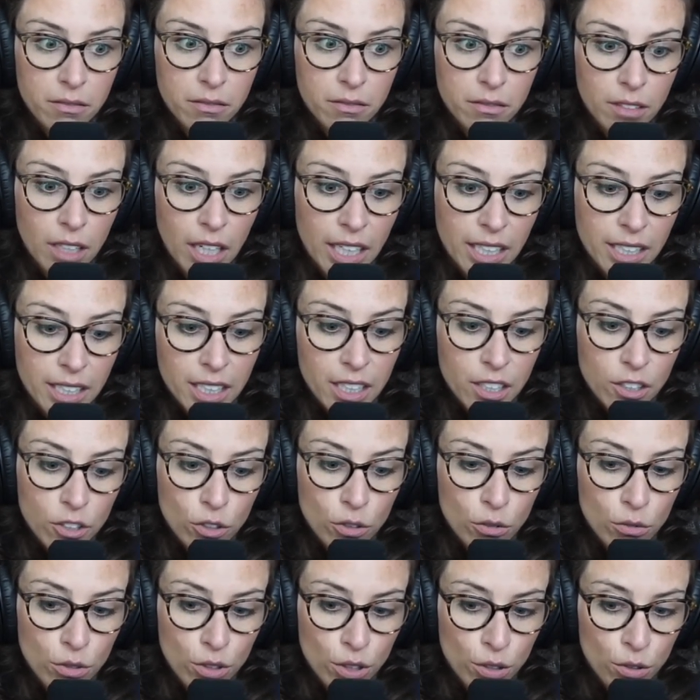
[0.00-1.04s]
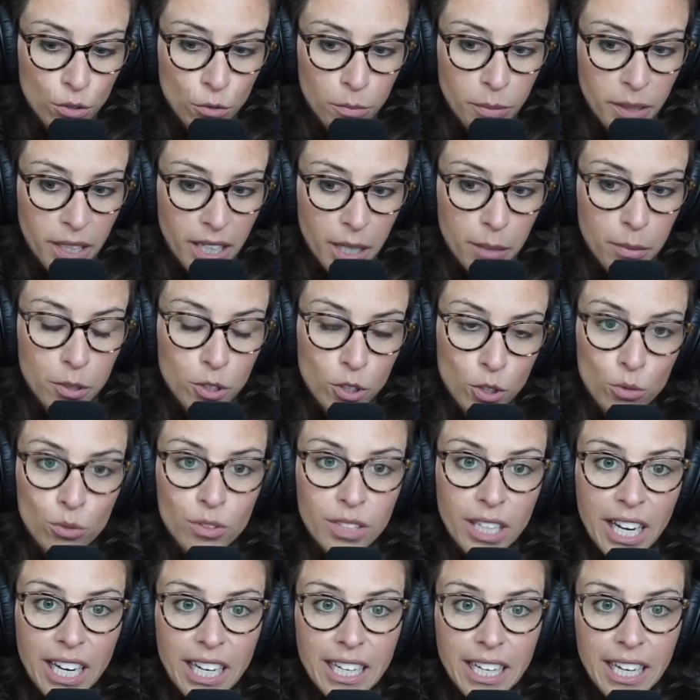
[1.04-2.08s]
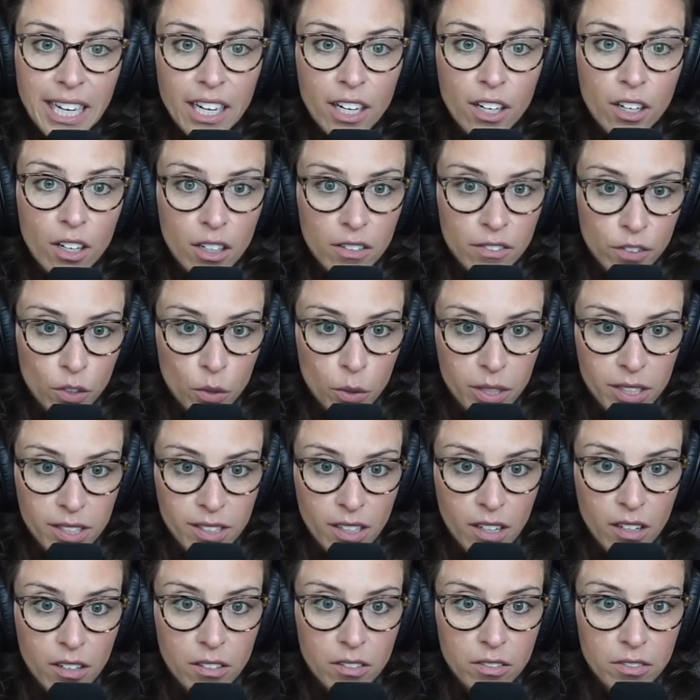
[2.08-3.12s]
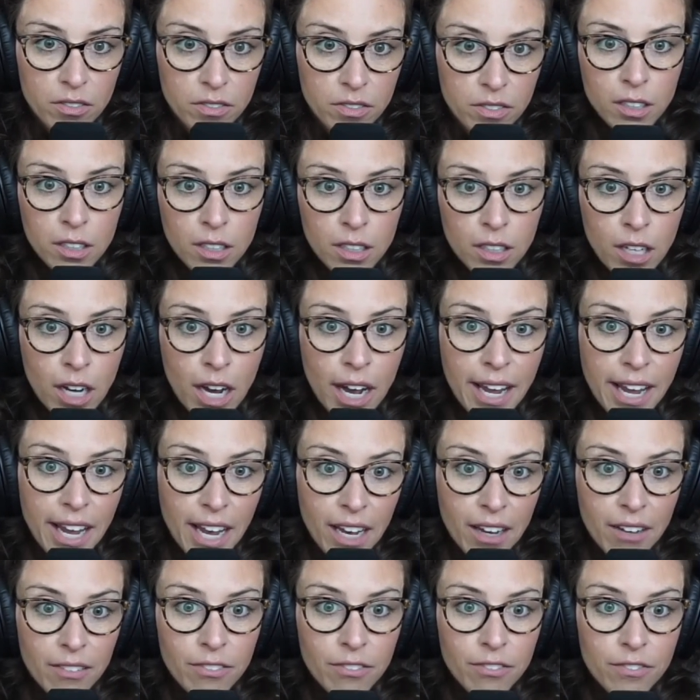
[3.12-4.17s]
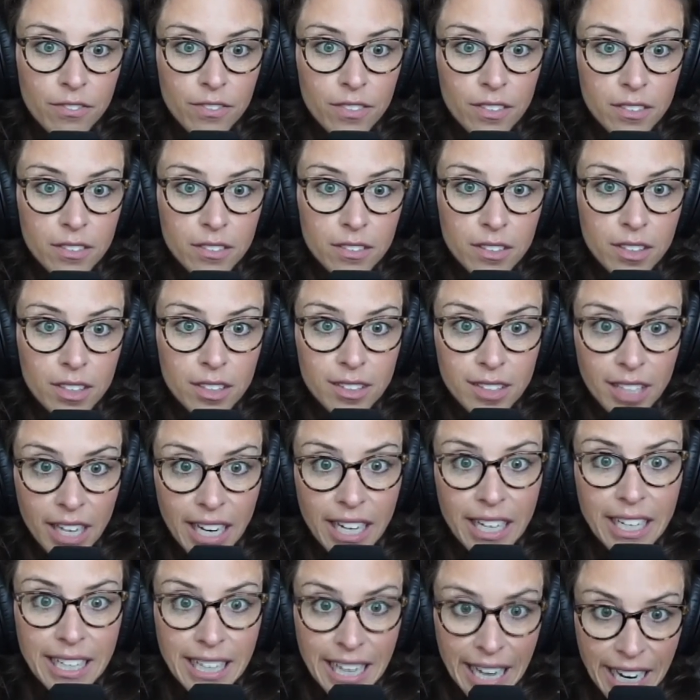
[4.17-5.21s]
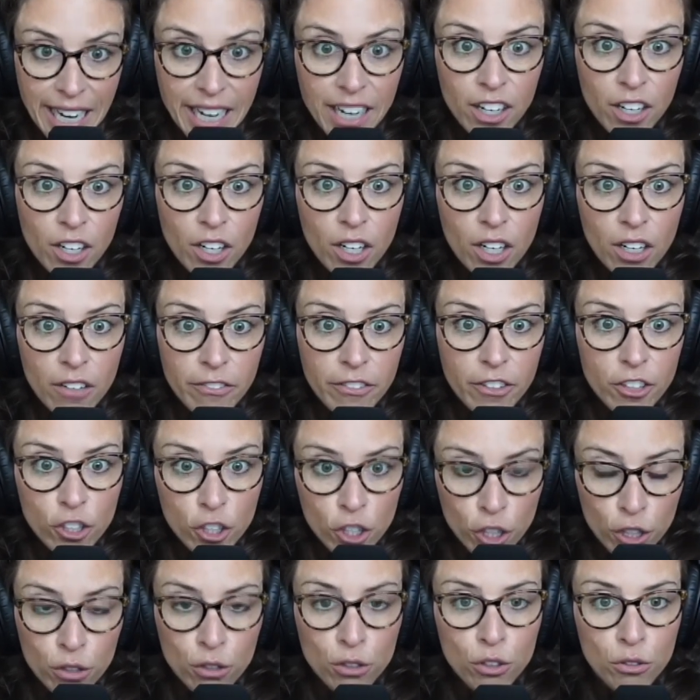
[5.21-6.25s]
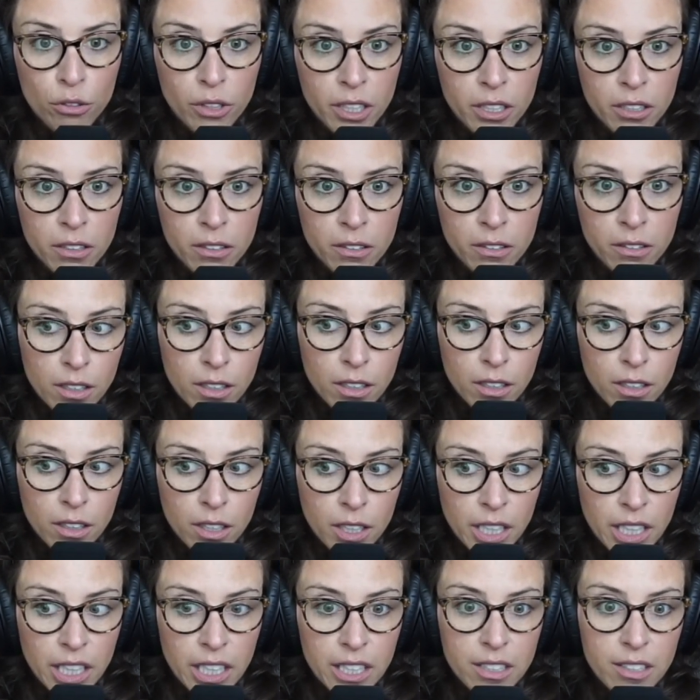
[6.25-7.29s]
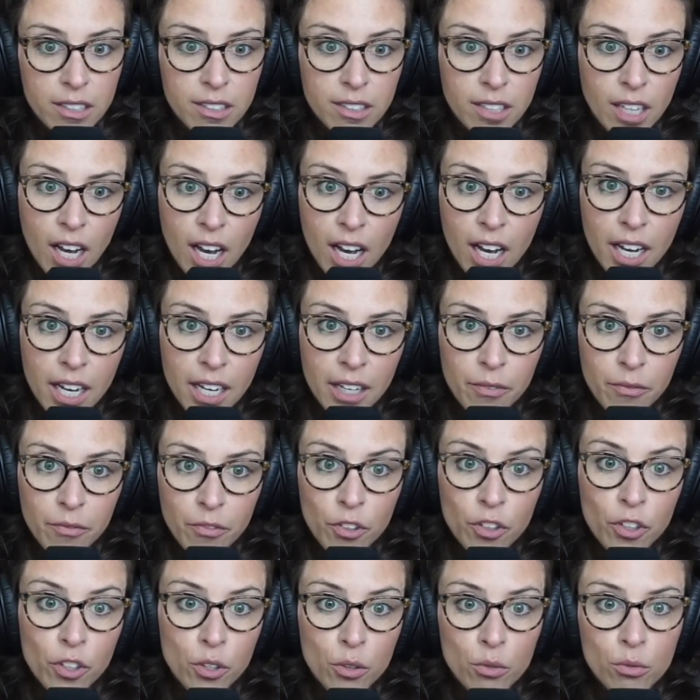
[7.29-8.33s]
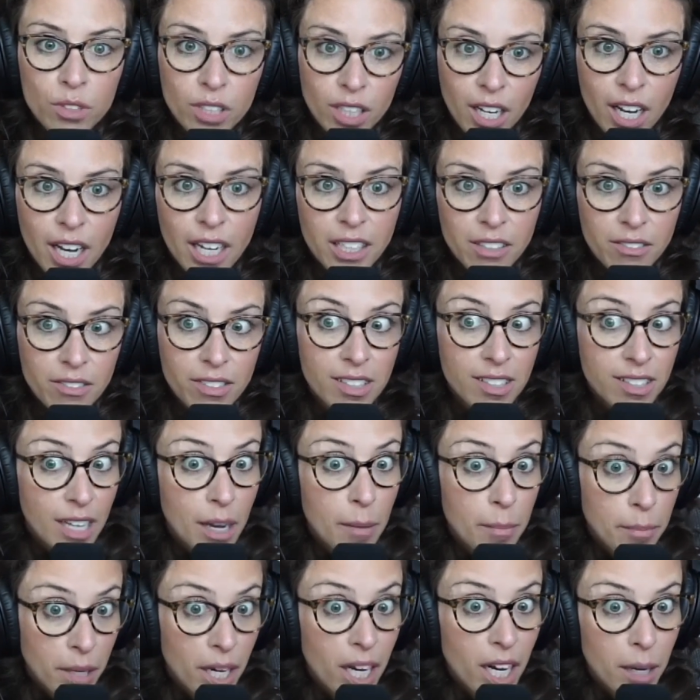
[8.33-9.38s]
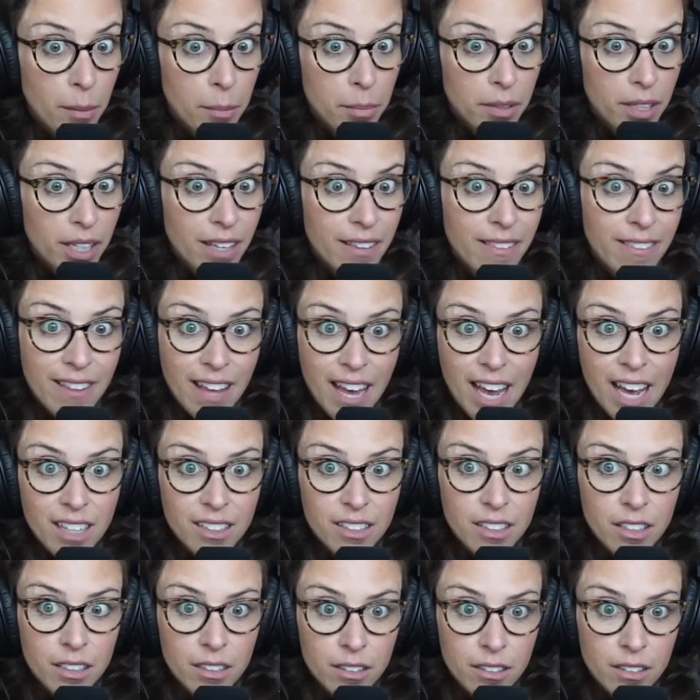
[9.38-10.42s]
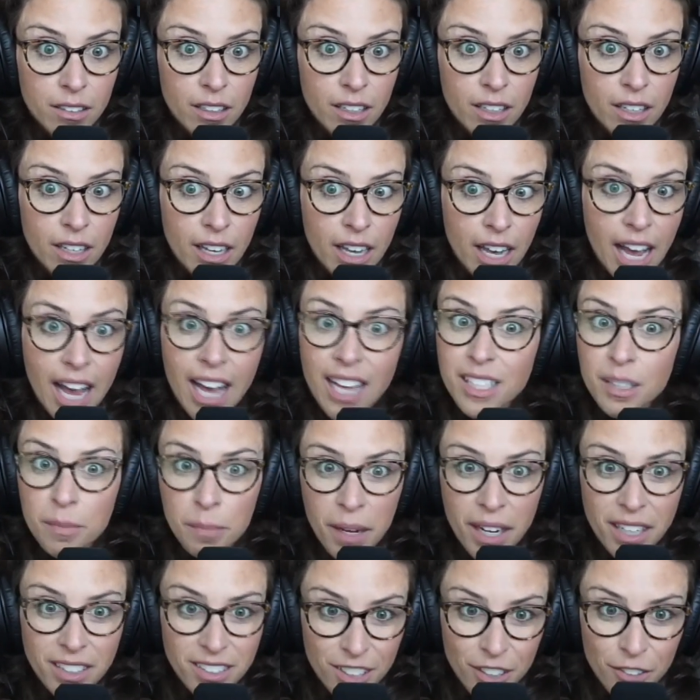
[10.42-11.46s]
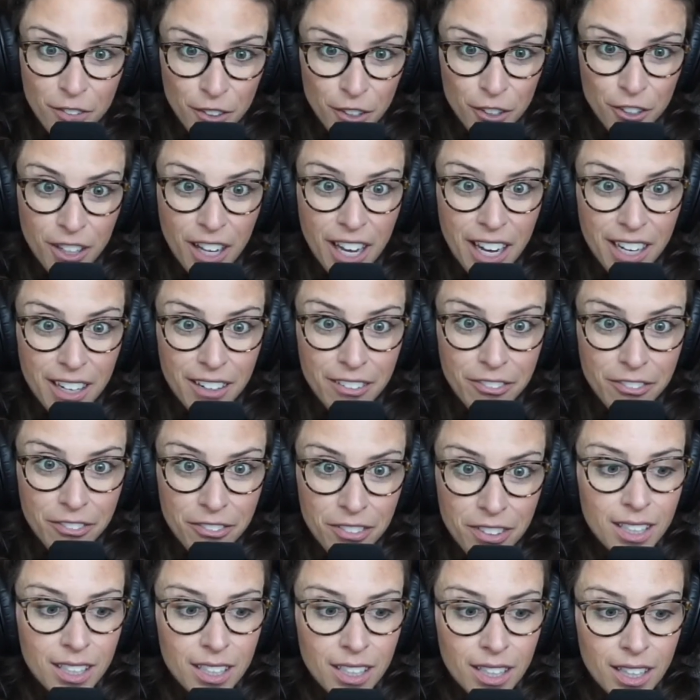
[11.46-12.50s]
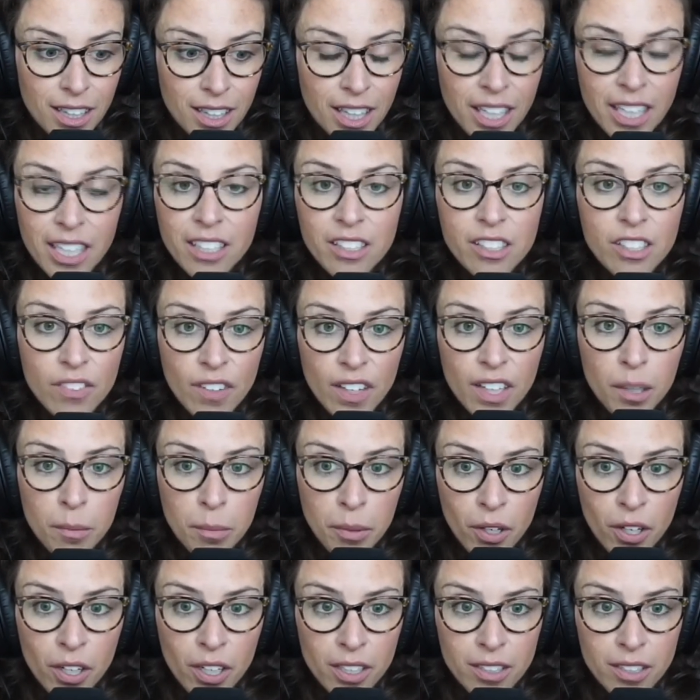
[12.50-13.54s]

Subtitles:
I need you to be able to take care of yourself. I have to take care of the children. And it's time for you to kind of step up in that aspect of your life. Things fell apart.